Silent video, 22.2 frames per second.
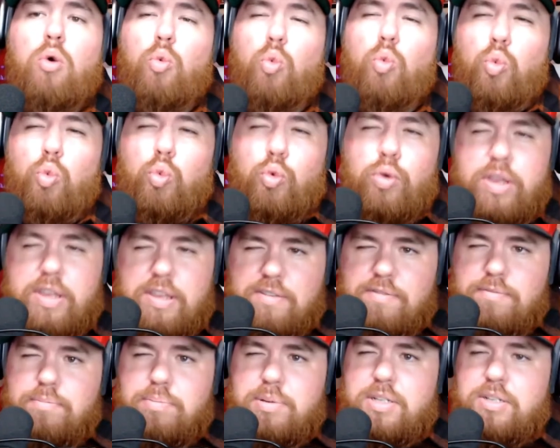
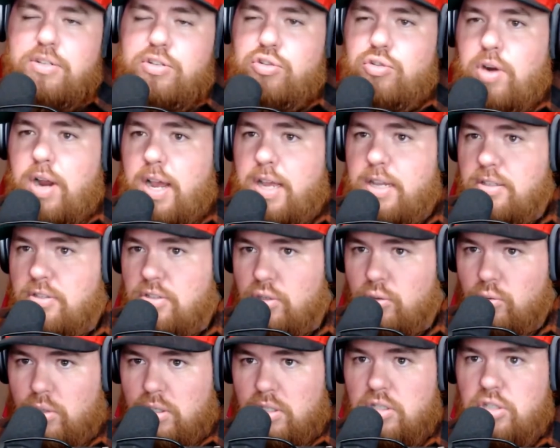we've been trying
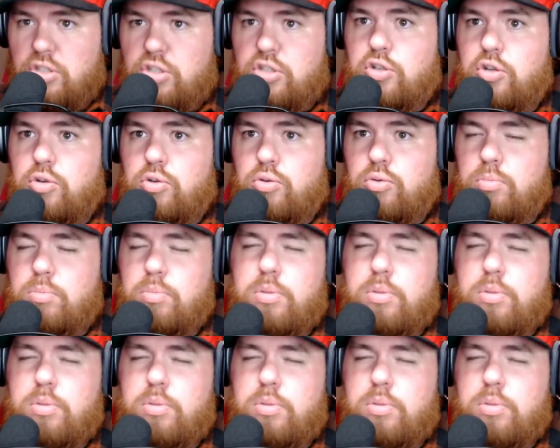to assume,